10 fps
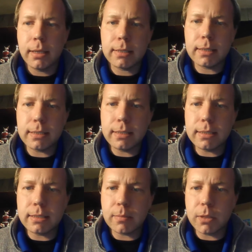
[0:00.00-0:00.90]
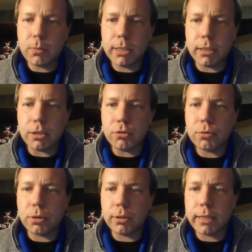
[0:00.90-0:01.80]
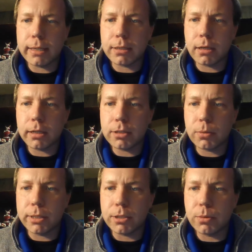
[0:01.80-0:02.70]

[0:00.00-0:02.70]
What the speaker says: Since this is something we can control and has a consequence